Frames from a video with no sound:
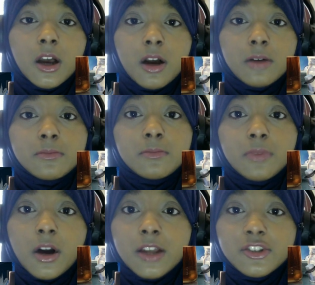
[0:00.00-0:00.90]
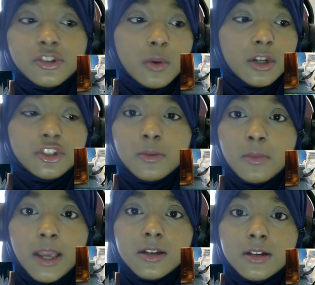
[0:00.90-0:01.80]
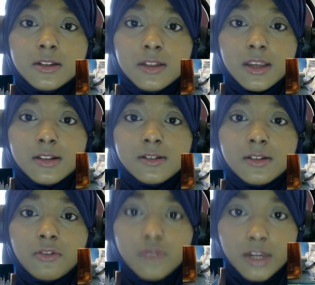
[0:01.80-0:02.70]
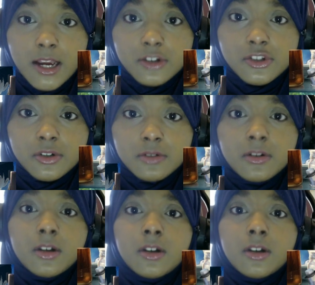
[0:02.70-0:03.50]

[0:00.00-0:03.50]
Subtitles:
but I just wanted to make this reaction,